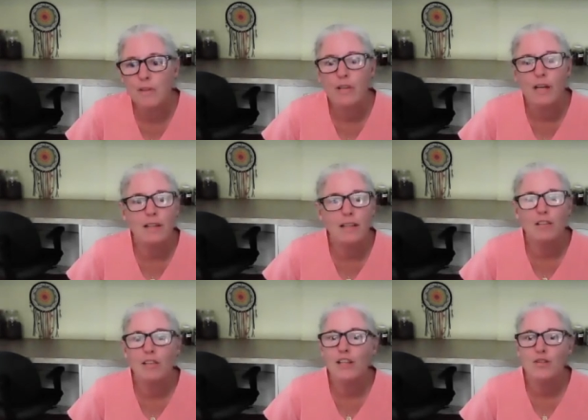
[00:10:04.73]
They're not
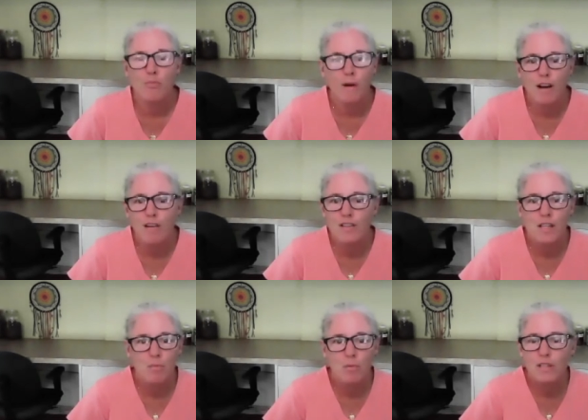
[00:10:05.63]
nearly as rare as
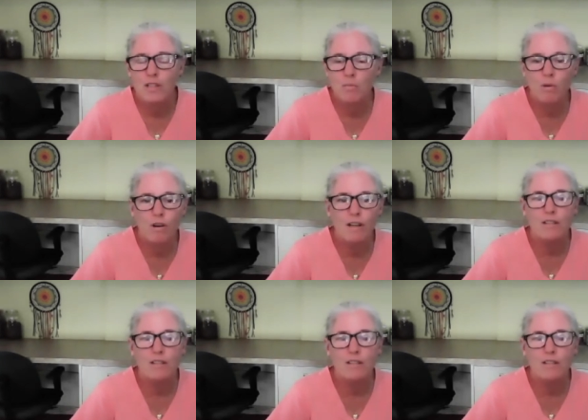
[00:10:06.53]
they once were.